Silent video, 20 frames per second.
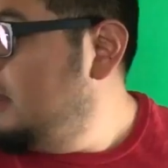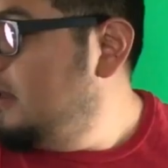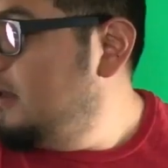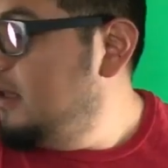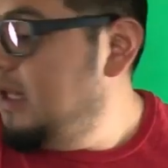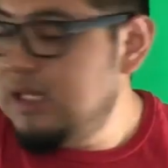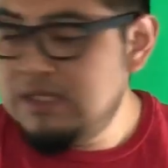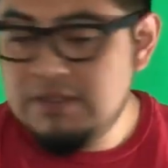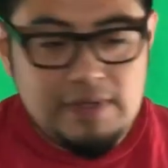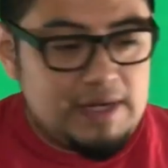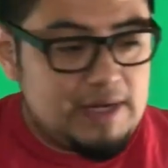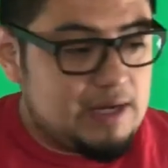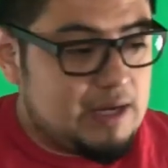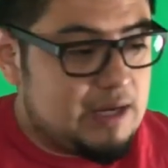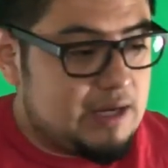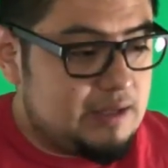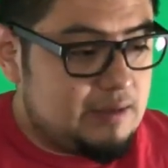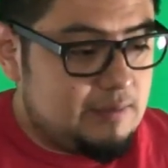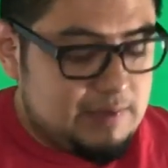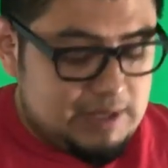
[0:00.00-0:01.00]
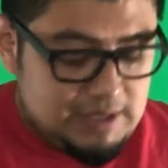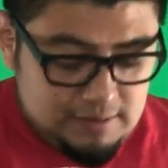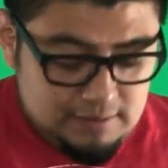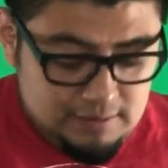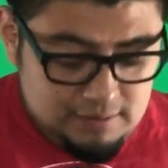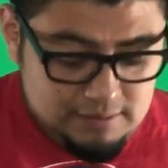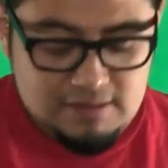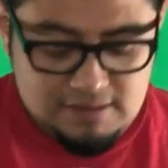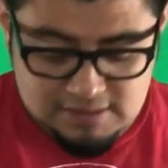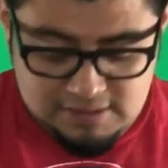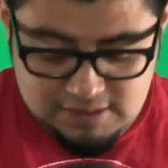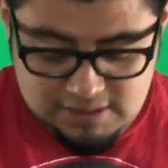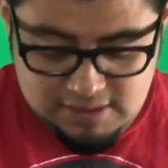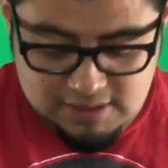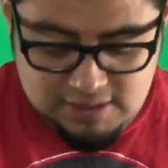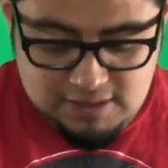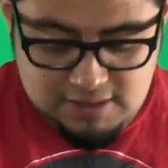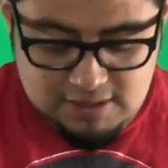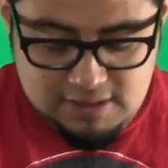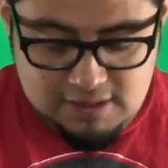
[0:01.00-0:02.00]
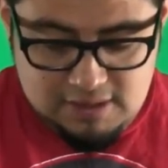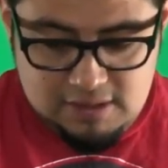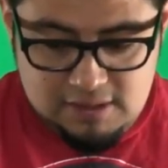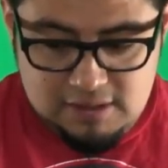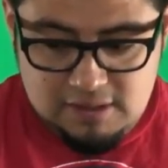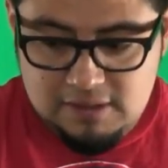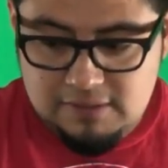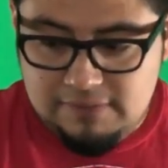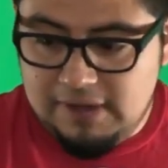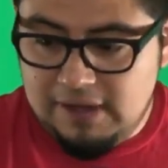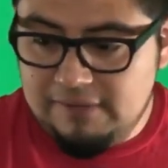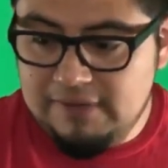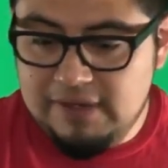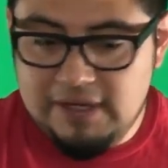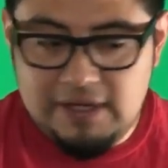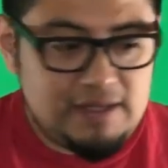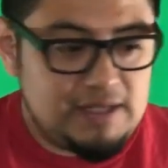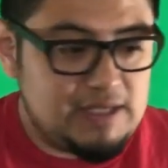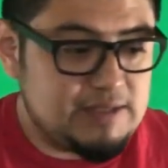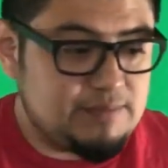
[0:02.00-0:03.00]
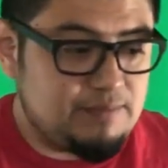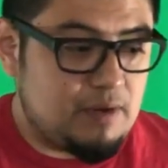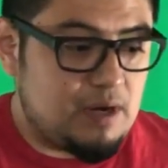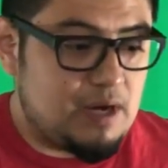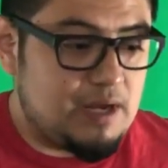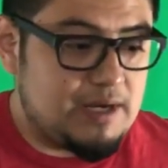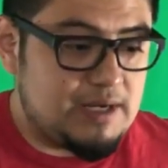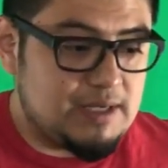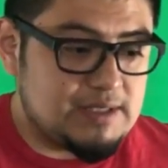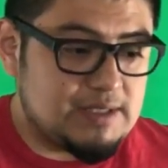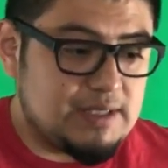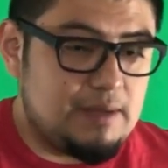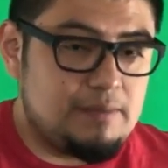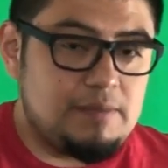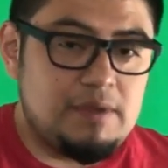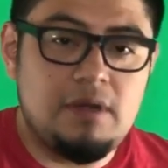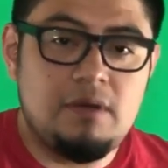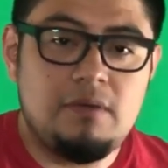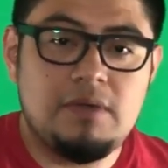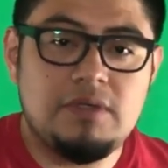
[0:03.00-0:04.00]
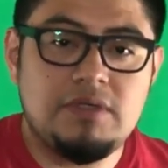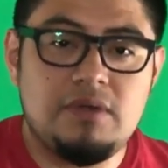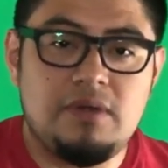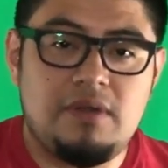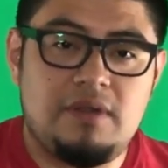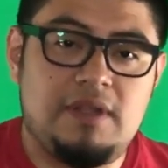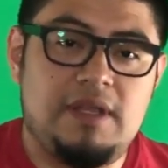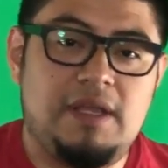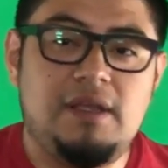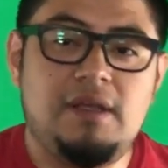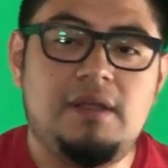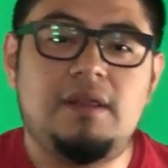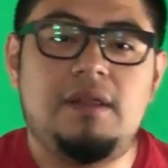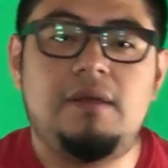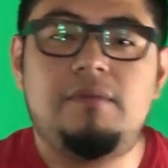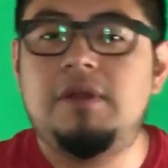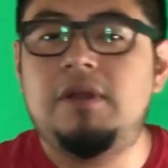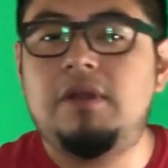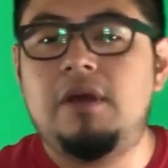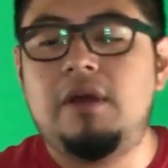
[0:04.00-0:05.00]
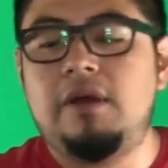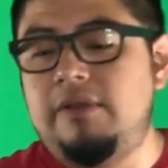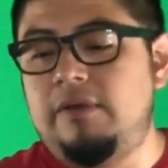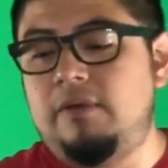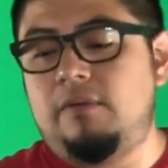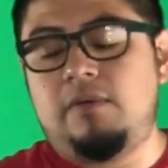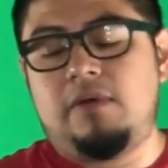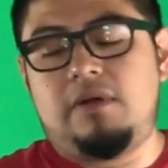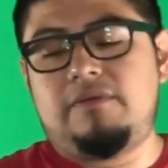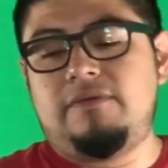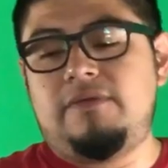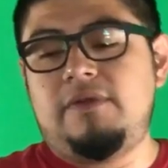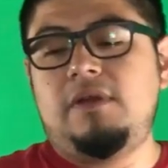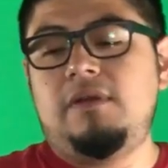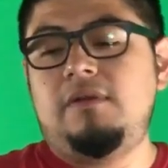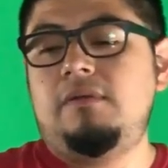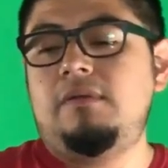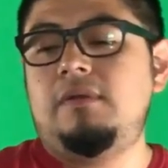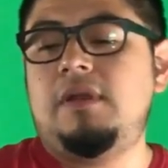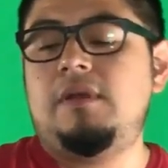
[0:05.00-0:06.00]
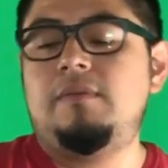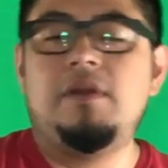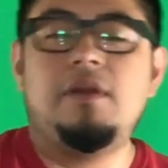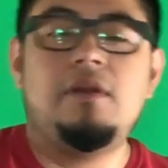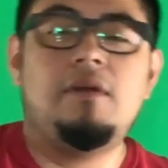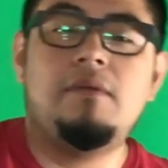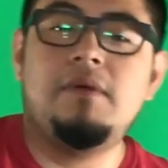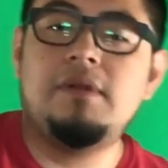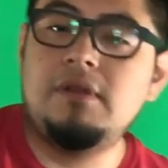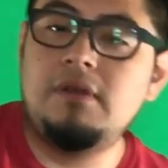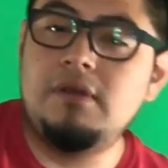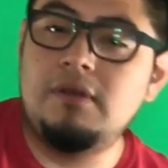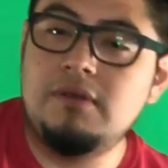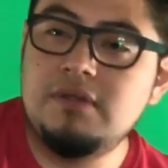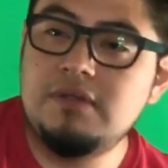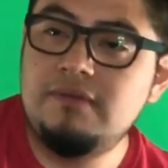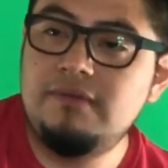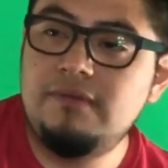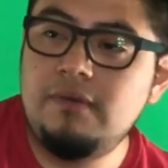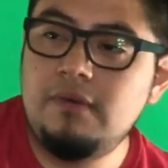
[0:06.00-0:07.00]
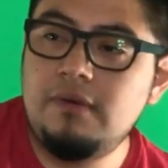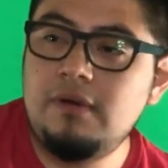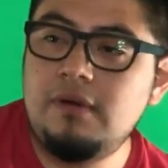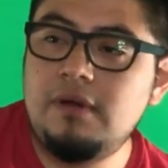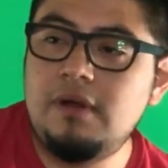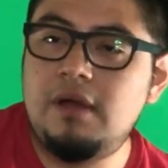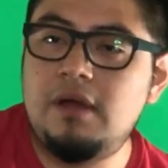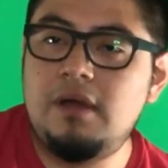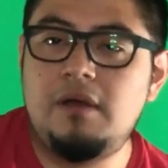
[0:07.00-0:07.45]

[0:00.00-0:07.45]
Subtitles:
That's what I got in the mail. If you have any of these products, let me know what you think. Let me know how they work for you. Let me know what you use them for.